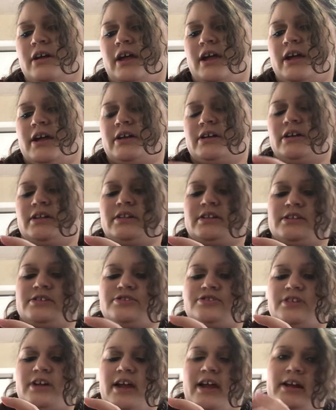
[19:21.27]
in the
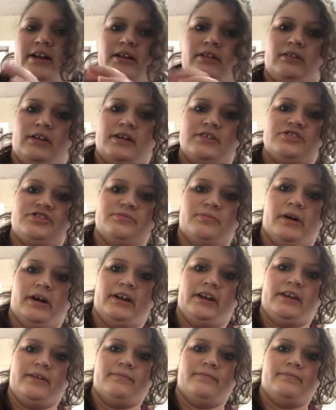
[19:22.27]
shade Lunch
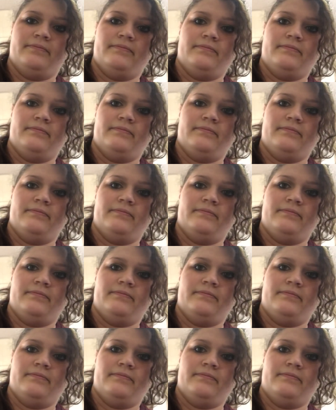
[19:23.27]
Money.